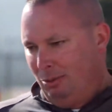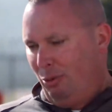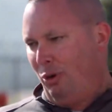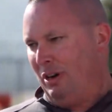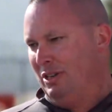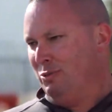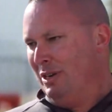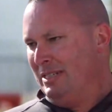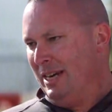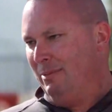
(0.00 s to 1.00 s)
We're working as
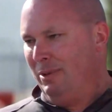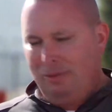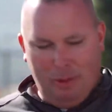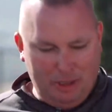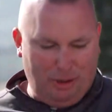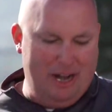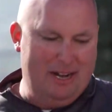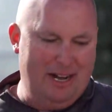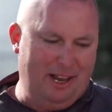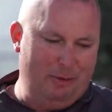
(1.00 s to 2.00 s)
one team. We
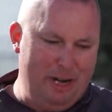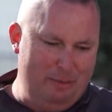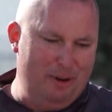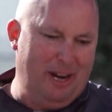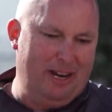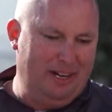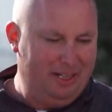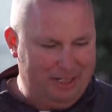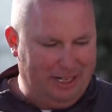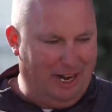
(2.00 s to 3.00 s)
train together. We communicate
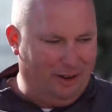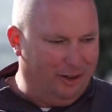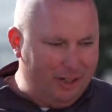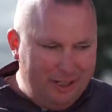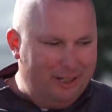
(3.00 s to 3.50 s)
together